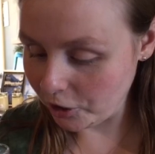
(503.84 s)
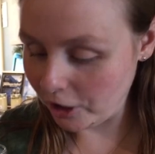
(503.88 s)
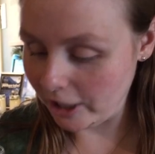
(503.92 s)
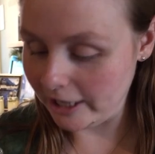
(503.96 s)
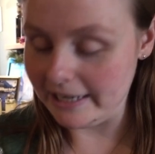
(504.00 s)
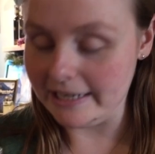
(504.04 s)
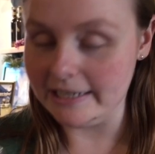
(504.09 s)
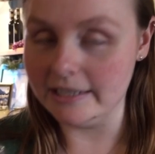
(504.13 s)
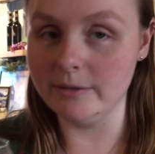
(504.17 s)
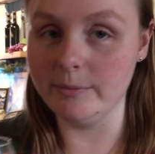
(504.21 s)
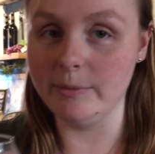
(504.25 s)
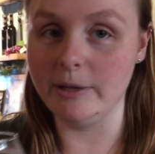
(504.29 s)

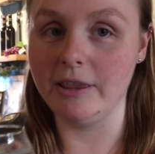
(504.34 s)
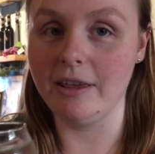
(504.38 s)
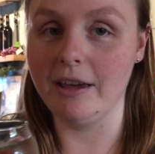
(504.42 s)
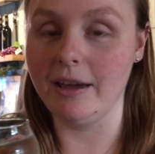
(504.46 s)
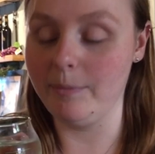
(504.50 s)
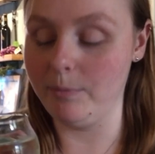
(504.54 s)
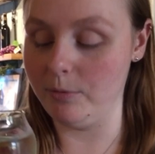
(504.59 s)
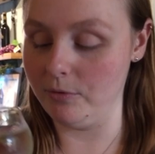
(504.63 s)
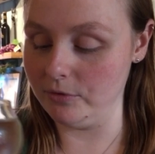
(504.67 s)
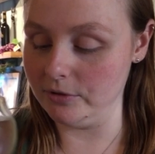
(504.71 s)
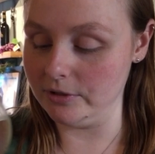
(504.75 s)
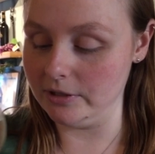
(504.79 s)
Granny Smith
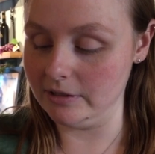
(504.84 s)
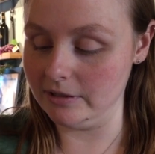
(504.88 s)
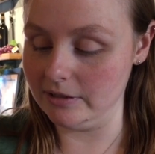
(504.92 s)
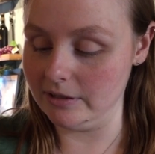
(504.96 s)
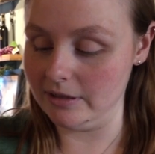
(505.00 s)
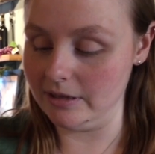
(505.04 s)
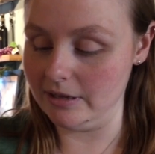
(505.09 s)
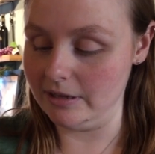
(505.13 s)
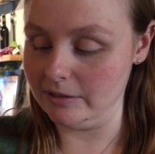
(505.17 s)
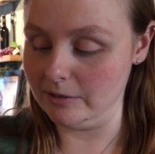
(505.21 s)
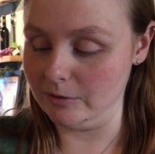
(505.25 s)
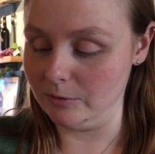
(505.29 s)
apples
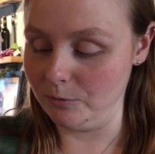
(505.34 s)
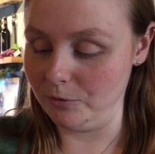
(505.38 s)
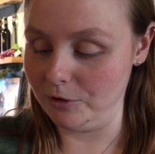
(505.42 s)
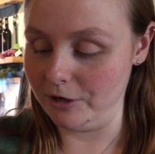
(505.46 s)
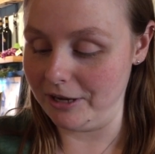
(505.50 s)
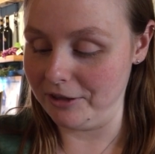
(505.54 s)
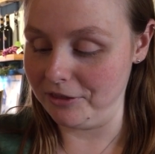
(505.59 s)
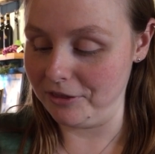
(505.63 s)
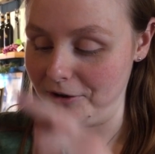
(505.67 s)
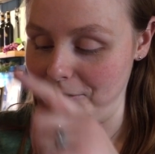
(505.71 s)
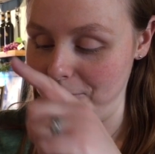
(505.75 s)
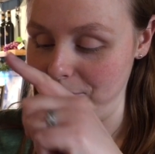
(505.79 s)
is this
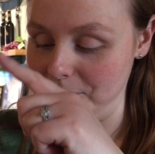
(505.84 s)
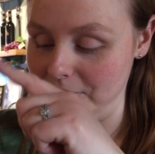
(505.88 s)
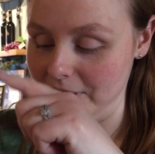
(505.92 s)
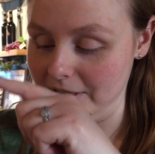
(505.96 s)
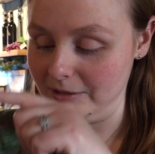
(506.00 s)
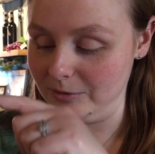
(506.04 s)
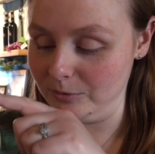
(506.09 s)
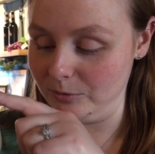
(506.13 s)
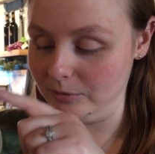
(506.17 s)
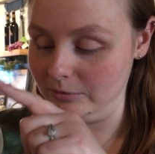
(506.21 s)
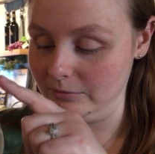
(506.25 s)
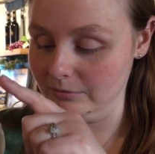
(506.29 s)
one. I thought it was
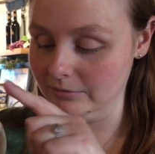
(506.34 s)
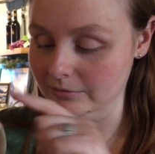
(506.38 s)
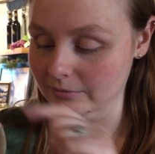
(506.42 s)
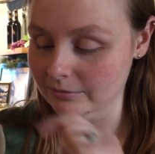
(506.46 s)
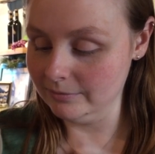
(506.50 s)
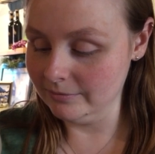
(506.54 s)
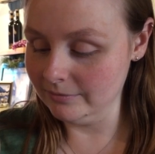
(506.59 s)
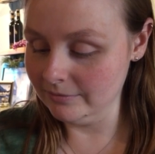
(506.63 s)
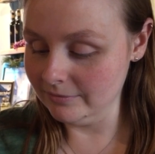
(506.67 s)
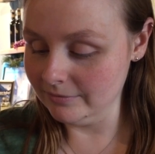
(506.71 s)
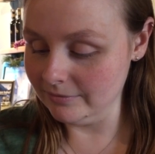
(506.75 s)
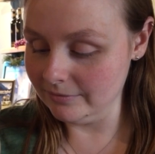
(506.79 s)
this one.
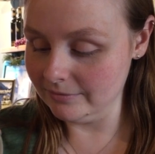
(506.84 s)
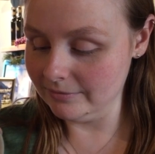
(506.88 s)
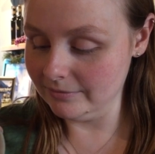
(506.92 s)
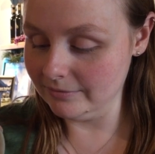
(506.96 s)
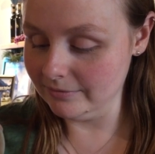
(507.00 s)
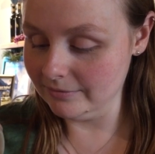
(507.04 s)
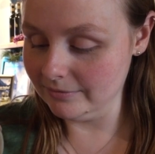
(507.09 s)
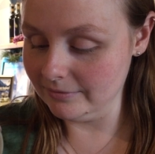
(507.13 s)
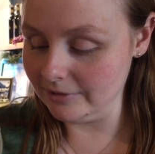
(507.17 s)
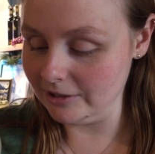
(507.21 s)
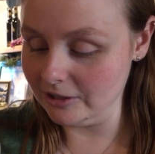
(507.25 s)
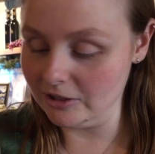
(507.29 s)

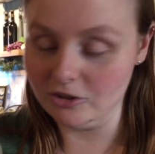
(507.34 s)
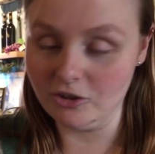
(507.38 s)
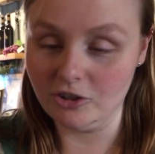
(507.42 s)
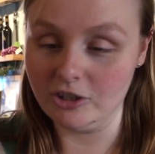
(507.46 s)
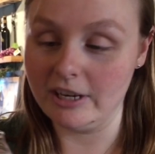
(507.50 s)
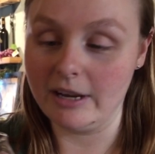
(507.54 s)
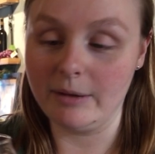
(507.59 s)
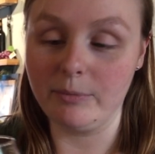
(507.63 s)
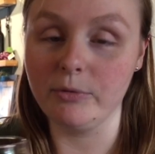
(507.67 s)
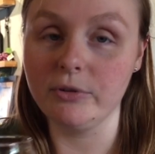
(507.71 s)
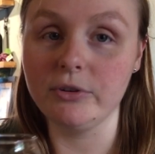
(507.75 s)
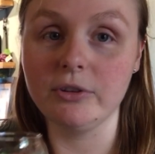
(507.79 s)
This is
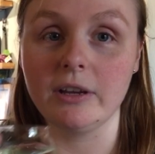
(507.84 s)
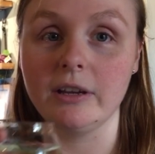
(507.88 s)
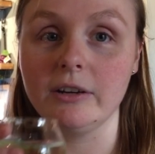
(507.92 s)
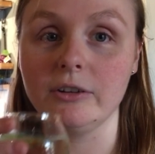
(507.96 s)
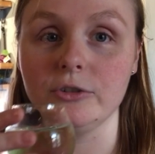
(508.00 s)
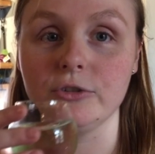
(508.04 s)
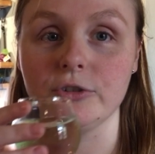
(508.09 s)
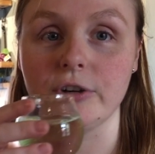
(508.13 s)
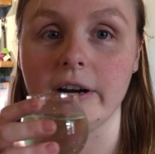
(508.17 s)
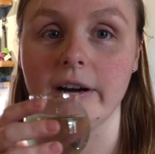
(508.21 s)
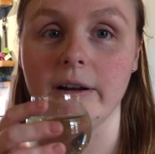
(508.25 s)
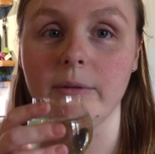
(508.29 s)
just apple
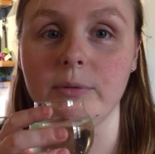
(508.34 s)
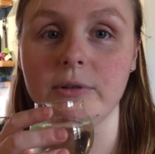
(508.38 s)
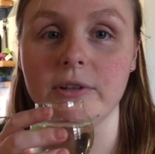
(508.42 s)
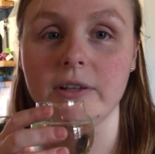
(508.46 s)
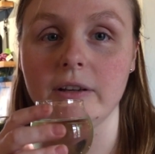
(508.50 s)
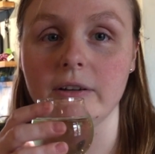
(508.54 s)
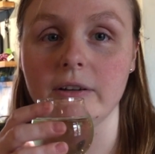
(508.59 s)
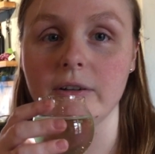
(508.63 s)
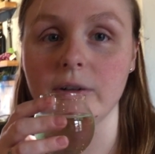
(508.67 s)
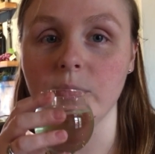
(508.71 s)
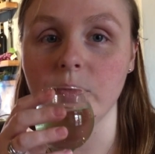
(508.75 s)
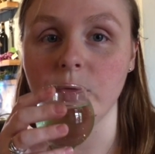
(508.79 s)
cider, dry apple
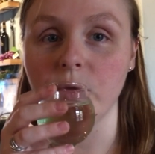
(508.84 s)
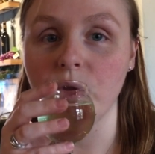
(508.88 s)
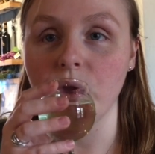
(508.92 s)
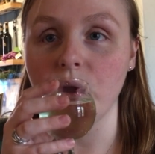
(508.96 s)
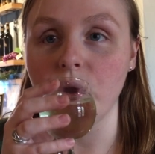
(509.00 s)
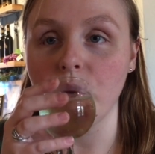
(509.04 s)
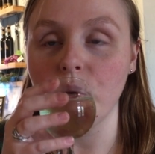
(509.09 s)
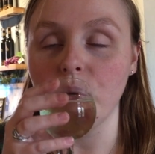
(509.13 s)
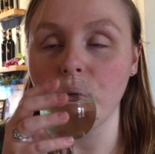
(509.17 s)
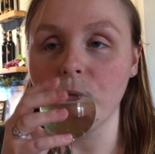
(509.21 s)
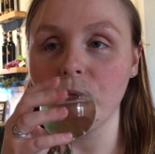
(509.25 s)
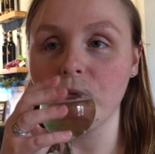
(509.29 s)
cider. Apple
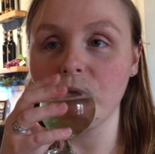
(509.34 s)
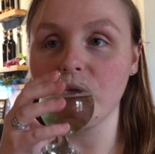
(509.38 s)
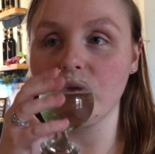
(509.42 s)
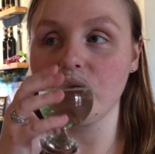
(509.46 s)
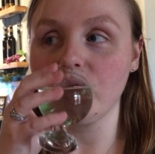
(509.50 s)
cider.